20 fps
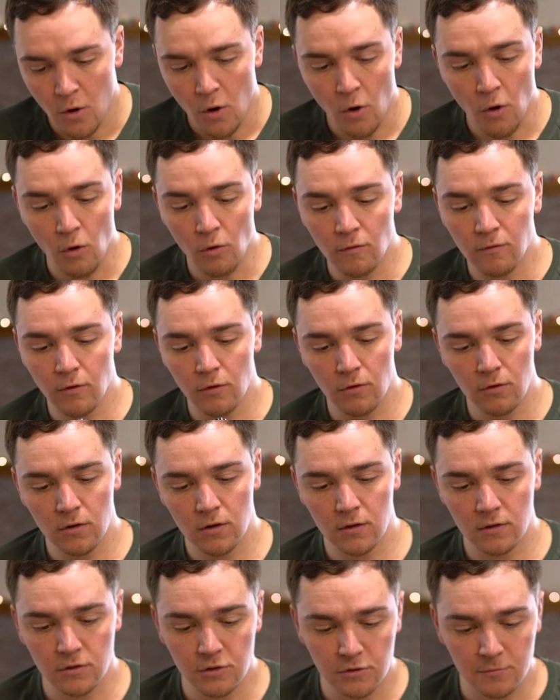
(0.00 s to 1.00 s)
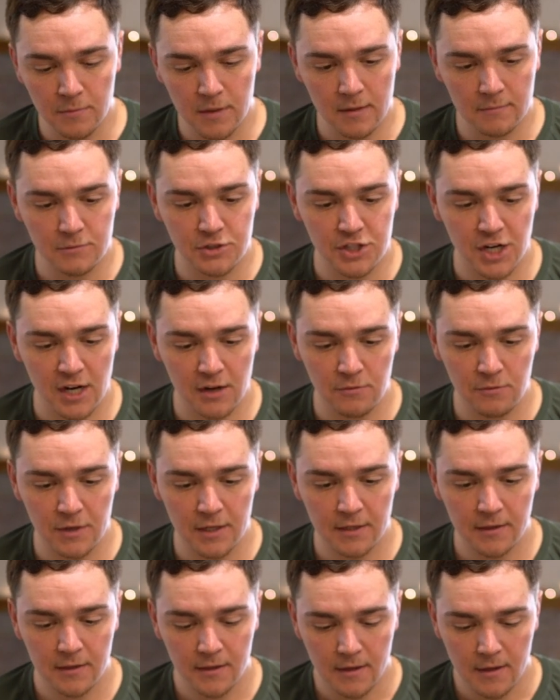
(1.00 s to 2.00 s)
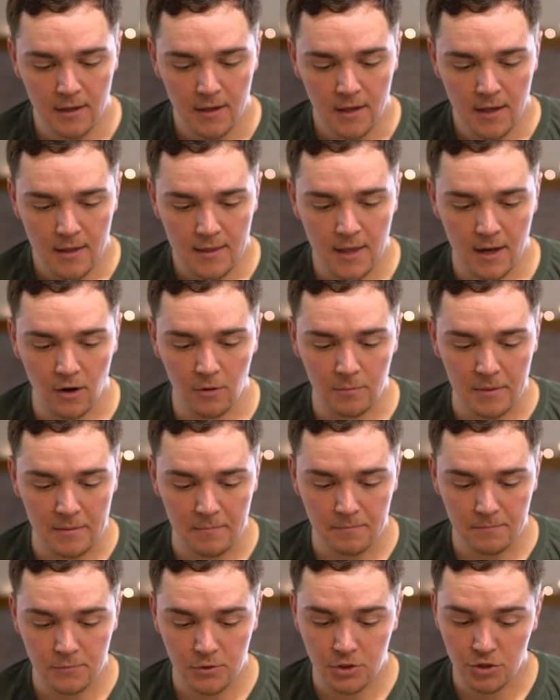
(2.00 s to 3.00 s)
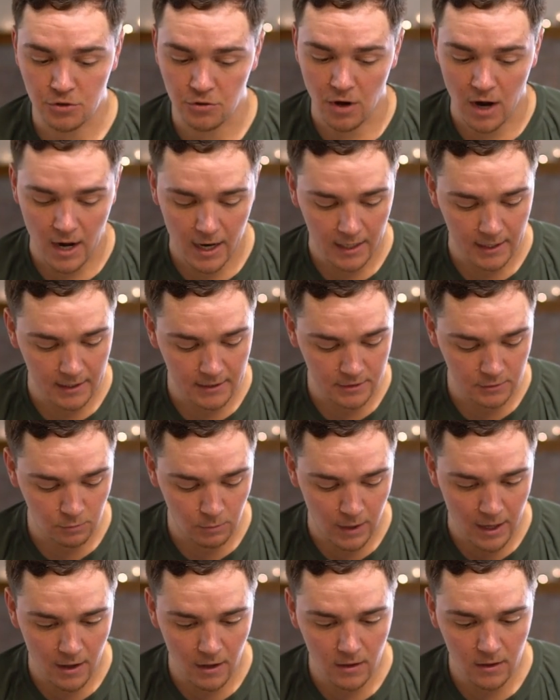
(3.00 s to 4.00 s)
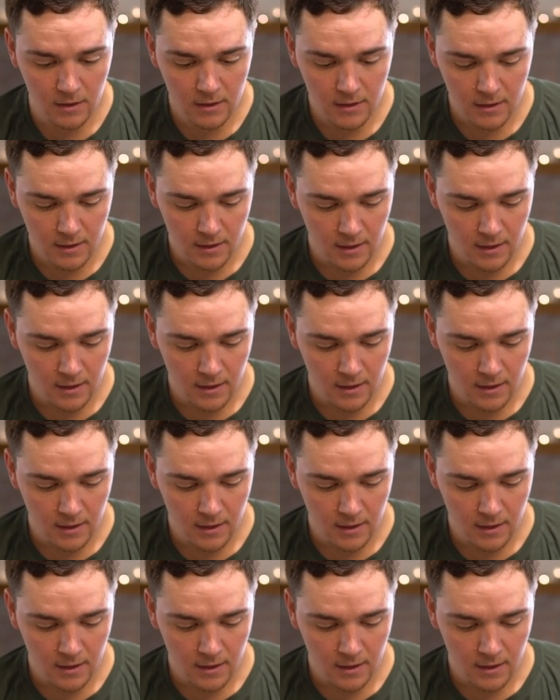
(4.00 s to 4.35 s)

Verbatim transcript: oval aluminum chainring that I'll be trying as well.